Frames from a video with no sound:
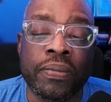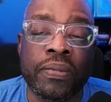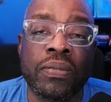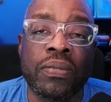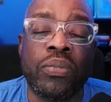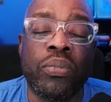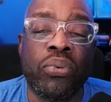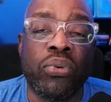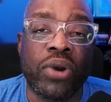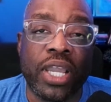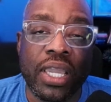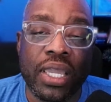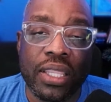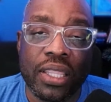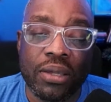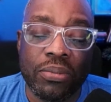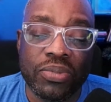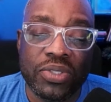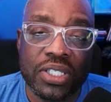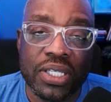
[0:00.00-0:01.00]
bringing
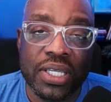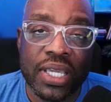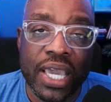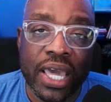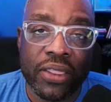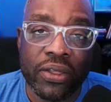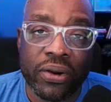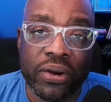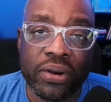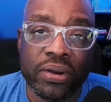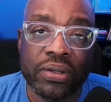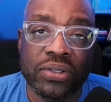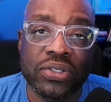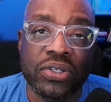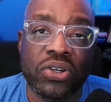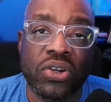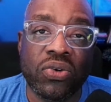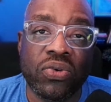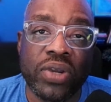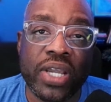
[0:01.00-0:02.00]
them together to
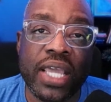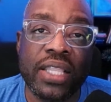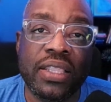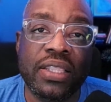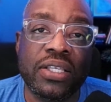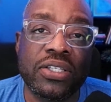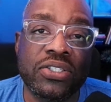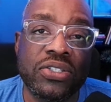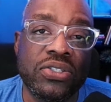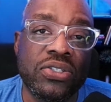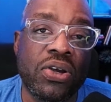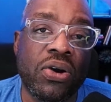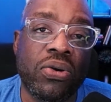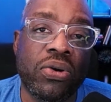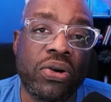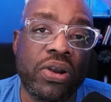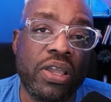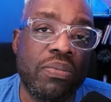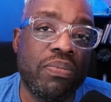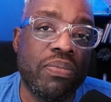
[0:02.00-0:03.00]
create this
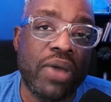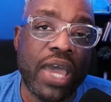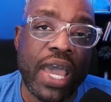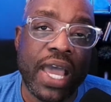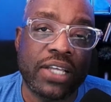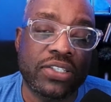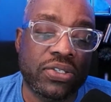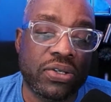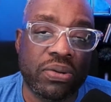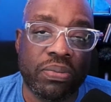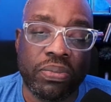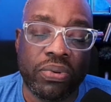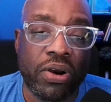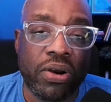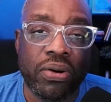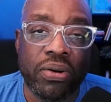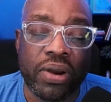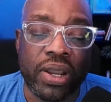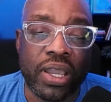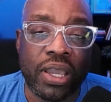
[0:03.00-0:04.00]
donor ambassador
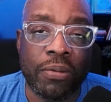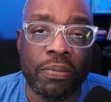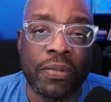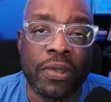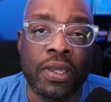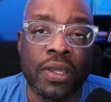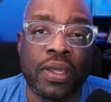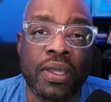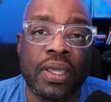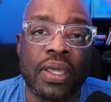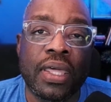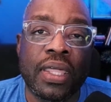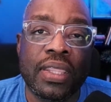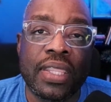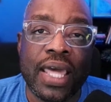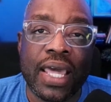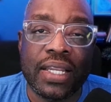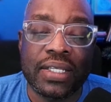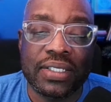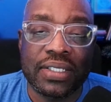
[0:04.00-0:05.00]
program
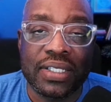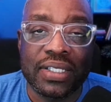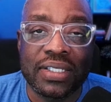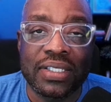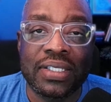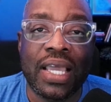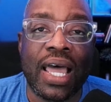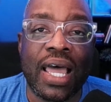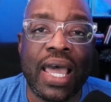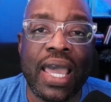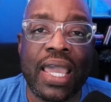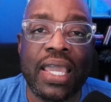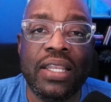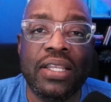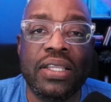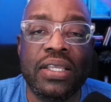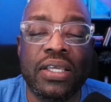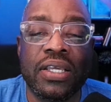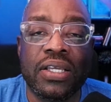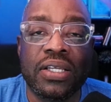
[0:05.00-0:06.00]
that is designed
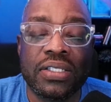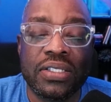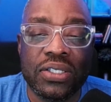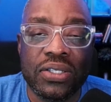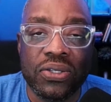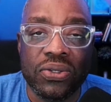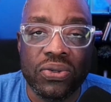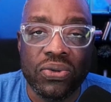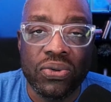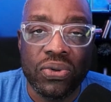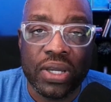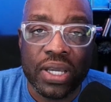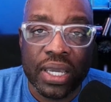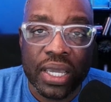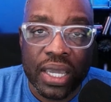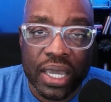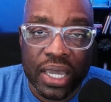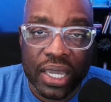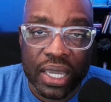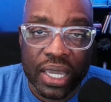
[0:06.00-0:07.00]
to
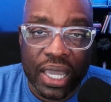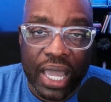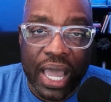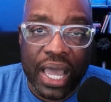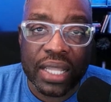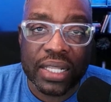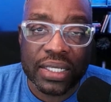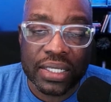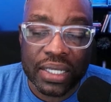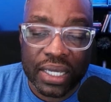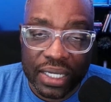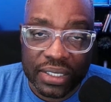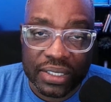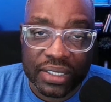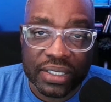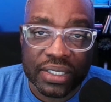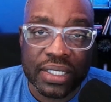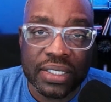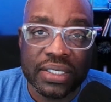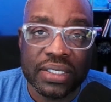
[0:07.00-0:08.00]

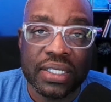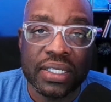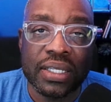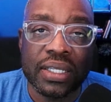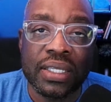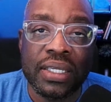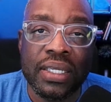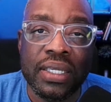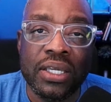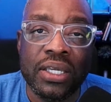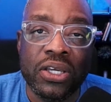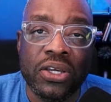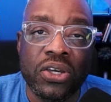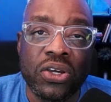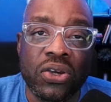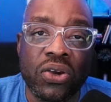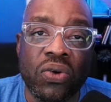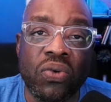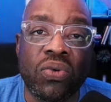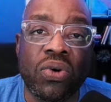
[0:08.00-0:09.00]
consistently
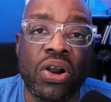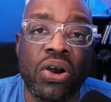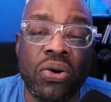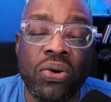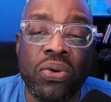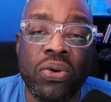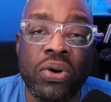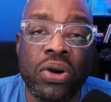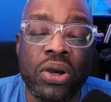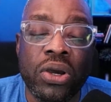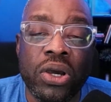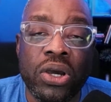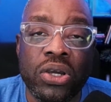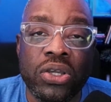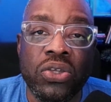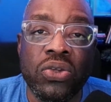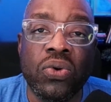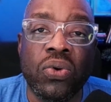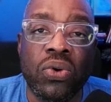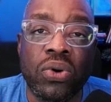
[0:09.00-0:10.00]
grow
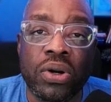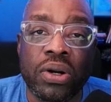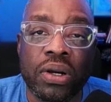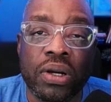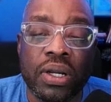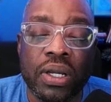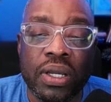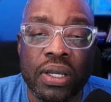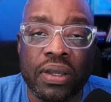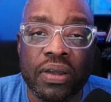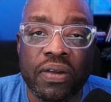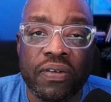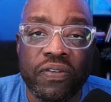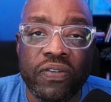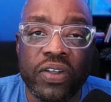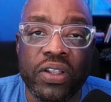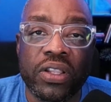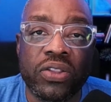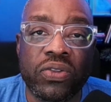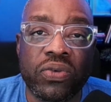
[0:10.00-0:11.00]
your
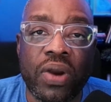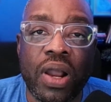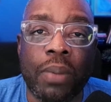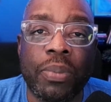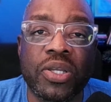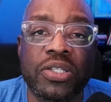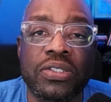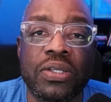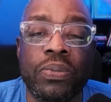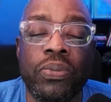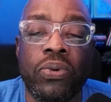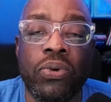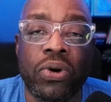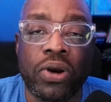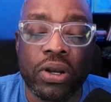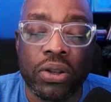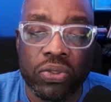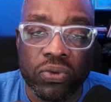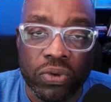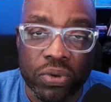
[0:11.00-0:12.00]
philanthropic
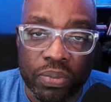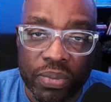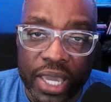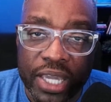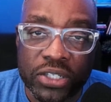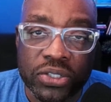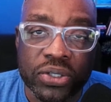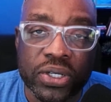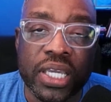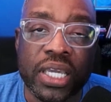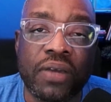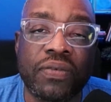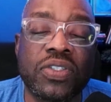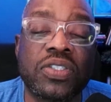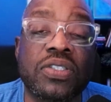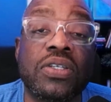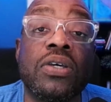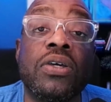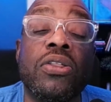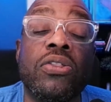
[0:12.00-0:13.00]
support through major
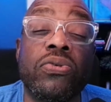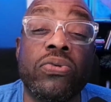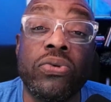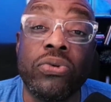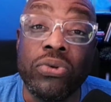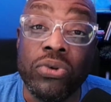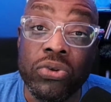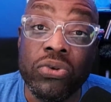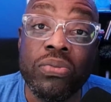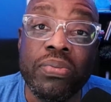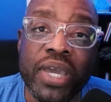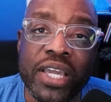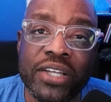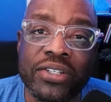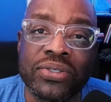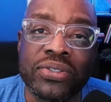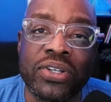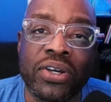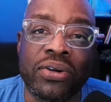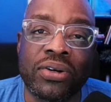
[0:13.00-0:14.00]
gifts, through new
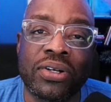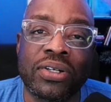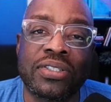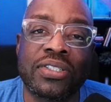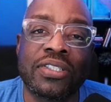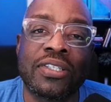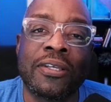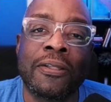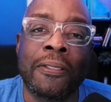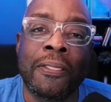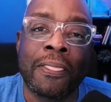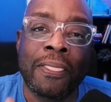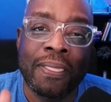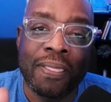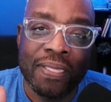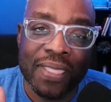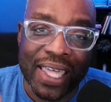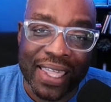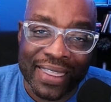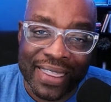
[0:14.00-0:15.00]
major donors
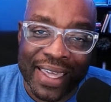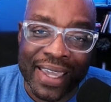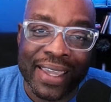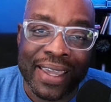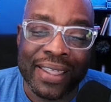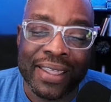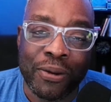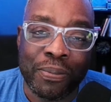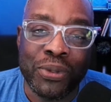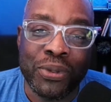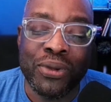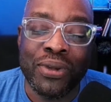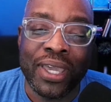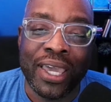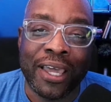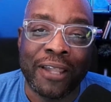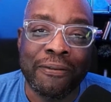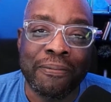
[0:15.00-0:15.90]
that they help you get.